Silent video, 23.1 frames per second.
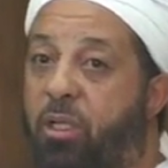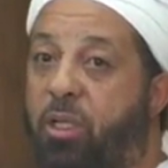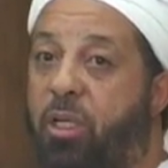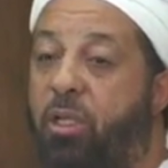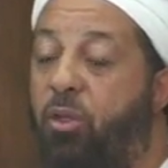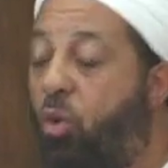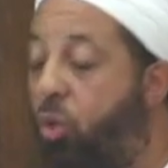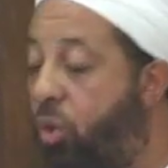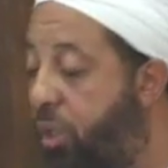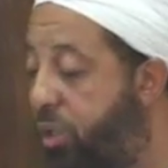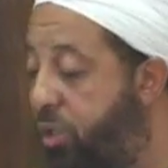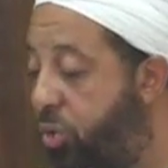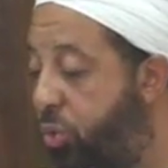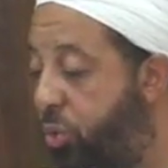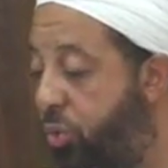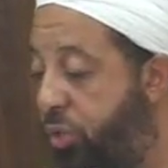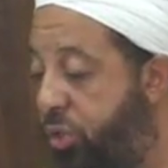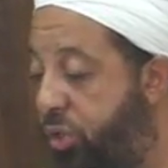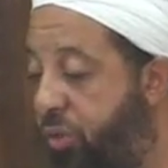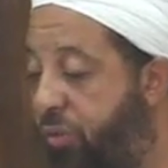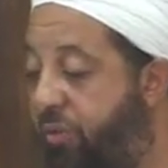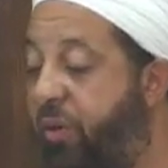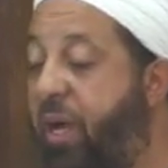In order to
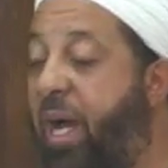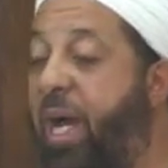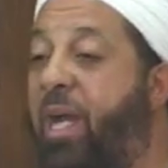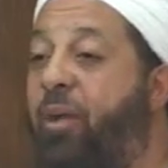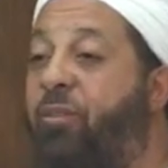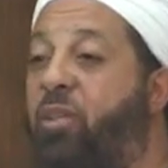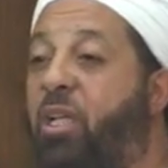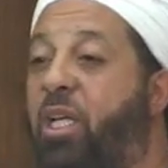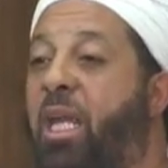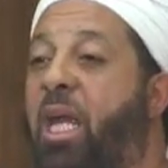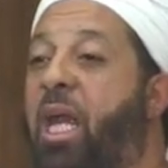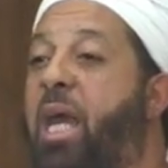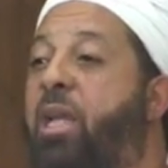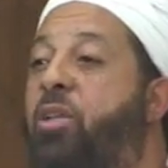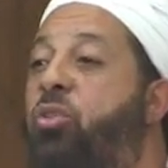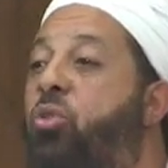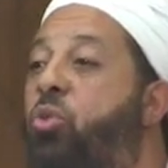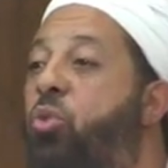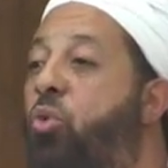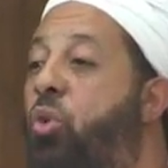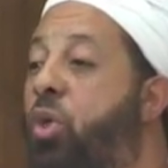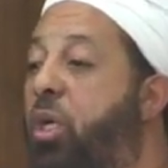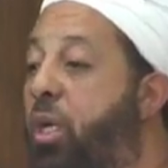survive, they had
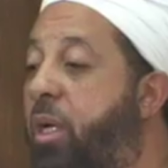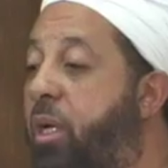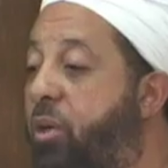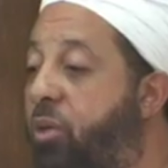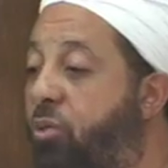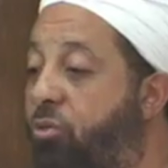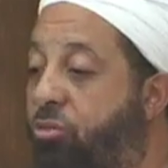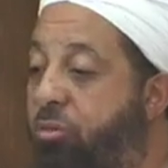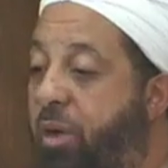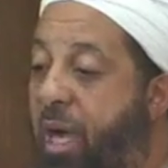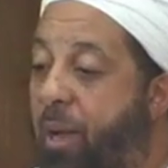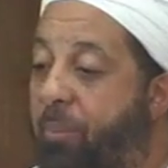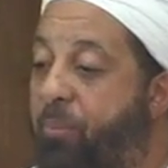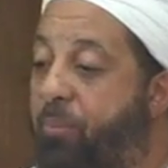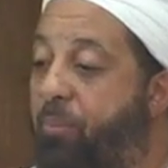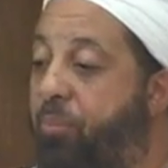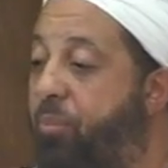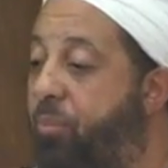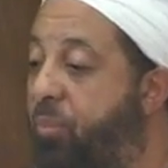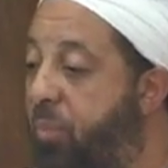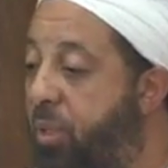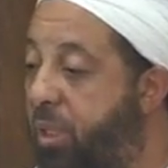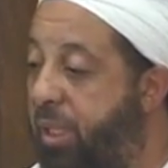to
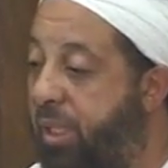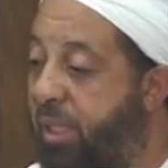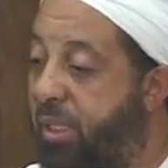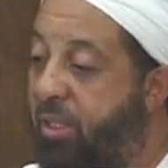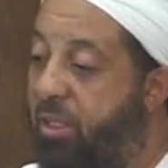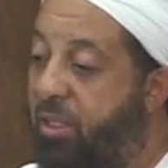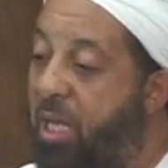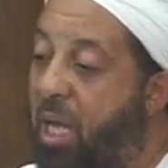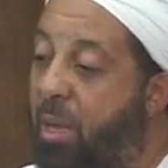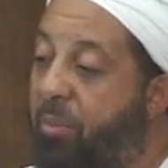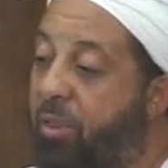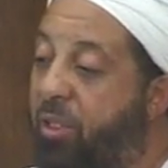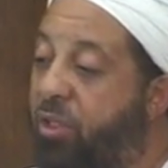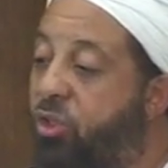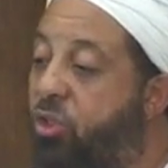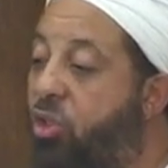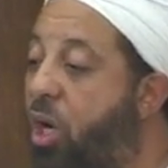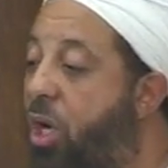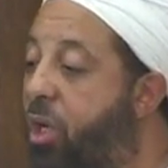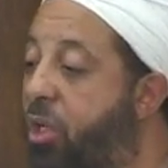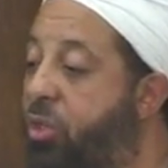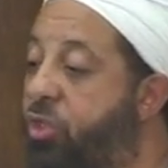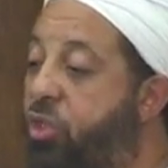wrap Islamic
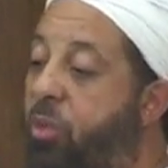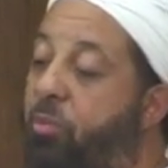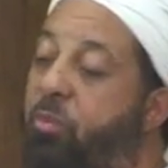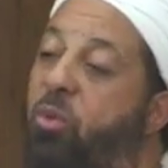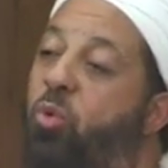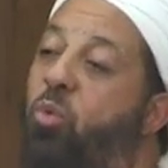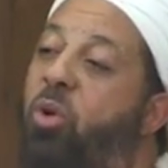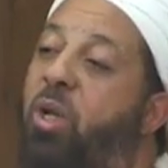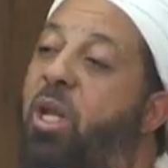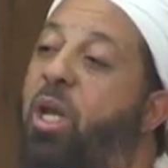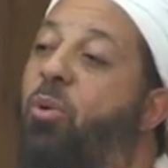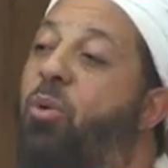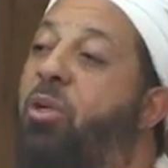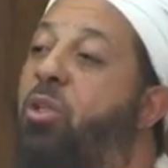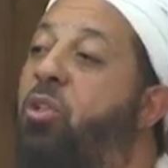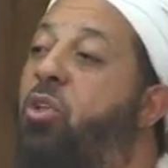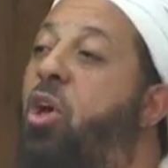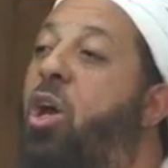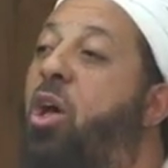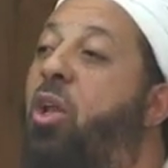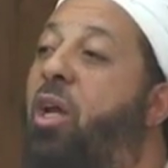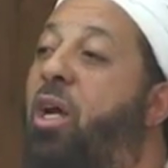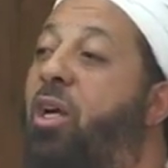scholarship in what I would
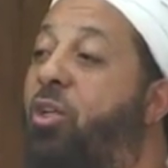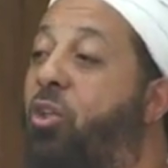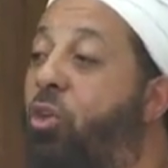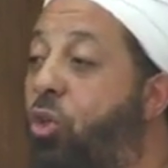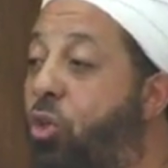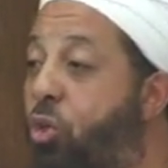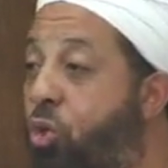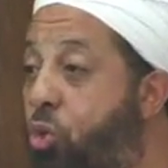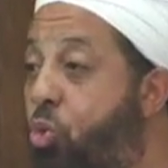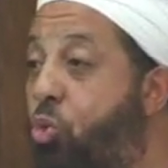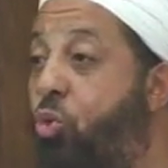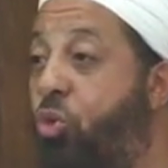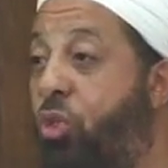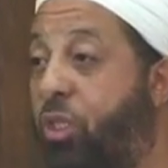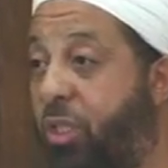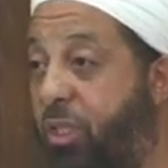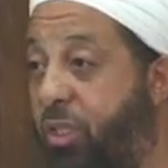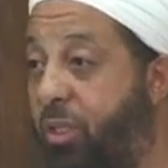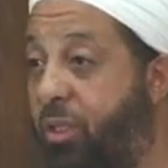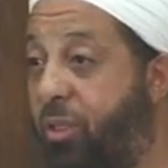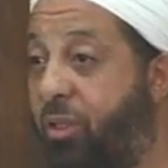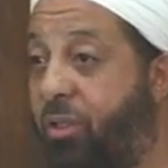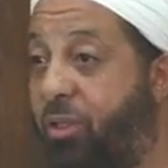call a cocoon.